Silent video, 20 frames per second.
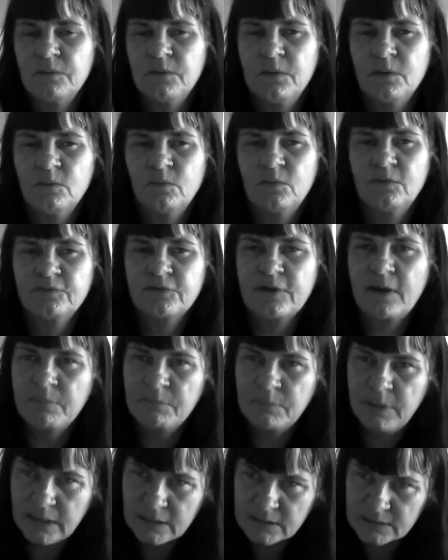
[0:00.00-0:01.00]
that we've come
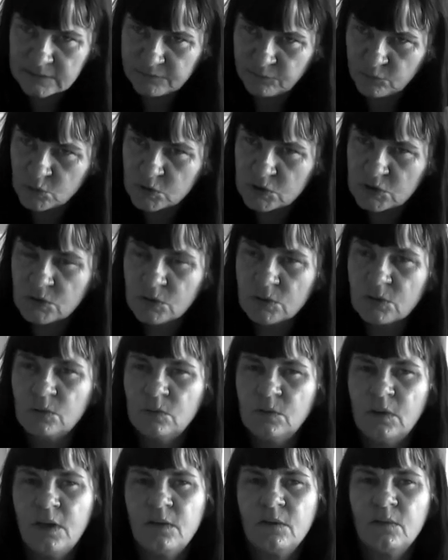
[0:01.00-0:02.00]
back full
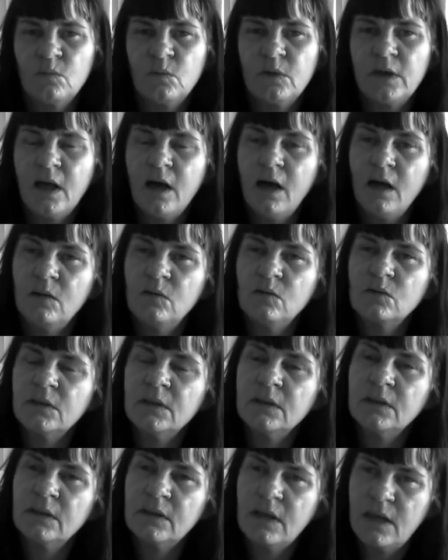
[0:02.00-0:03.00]
circle and that we are looking at